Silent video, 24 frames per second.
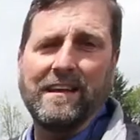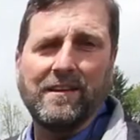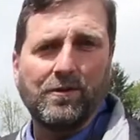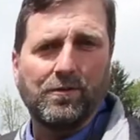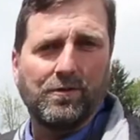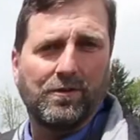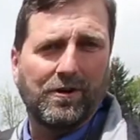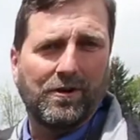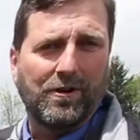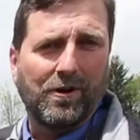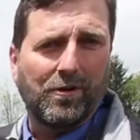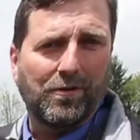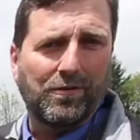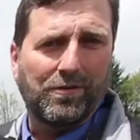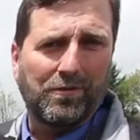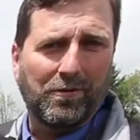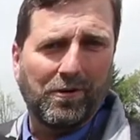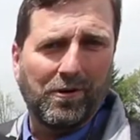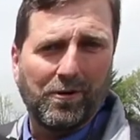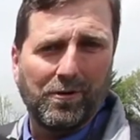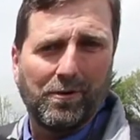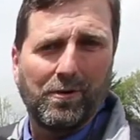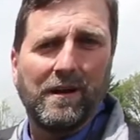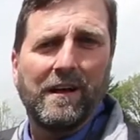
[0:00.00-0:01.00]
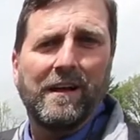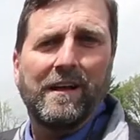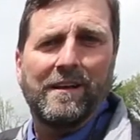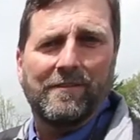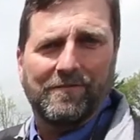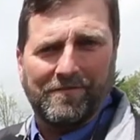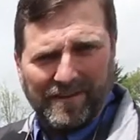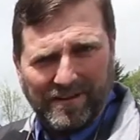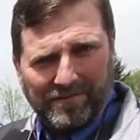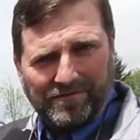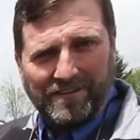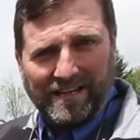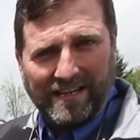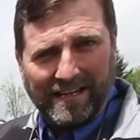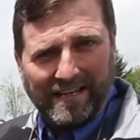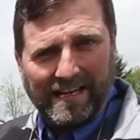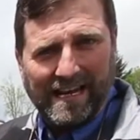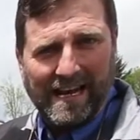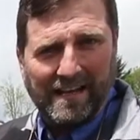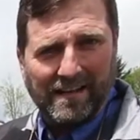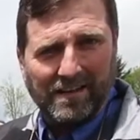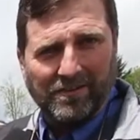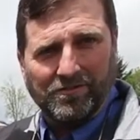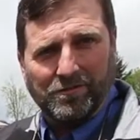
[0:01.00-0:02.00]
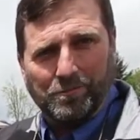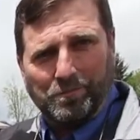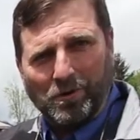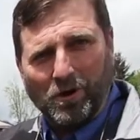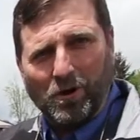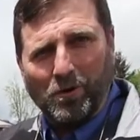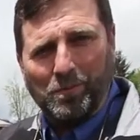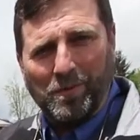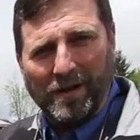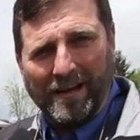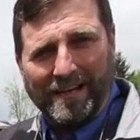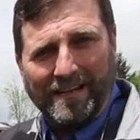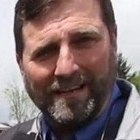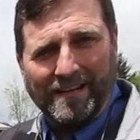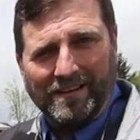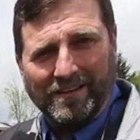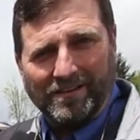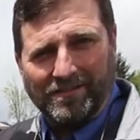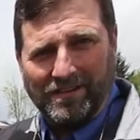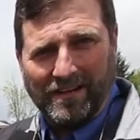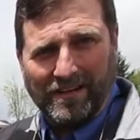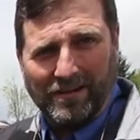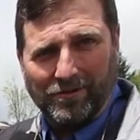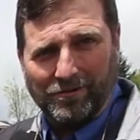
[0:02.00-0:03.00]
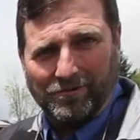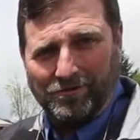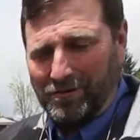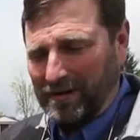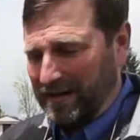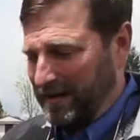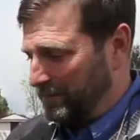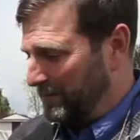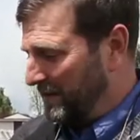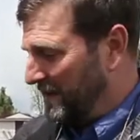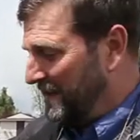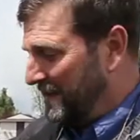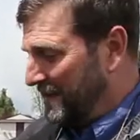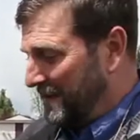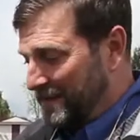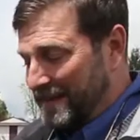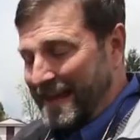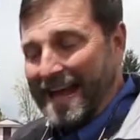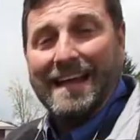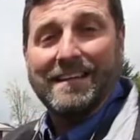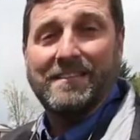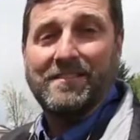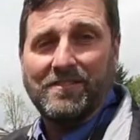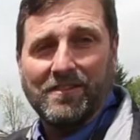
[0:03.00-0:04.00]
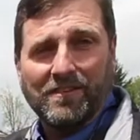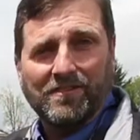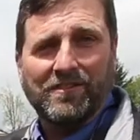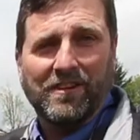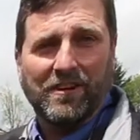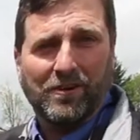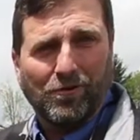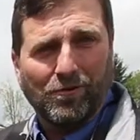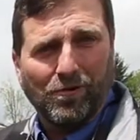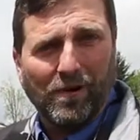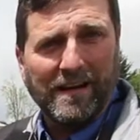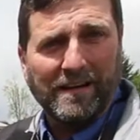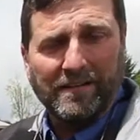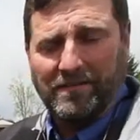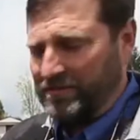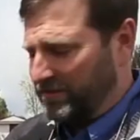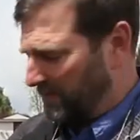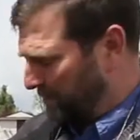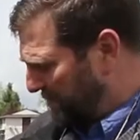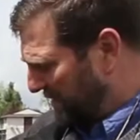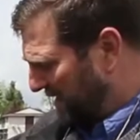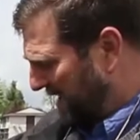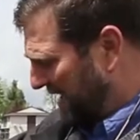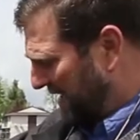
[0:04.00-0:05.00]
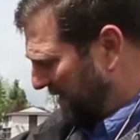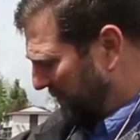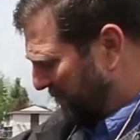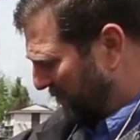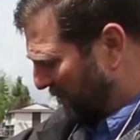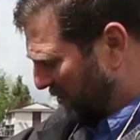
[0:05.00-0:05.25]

you to go through 15 gallons of propane in a single trip. That's just a great supply of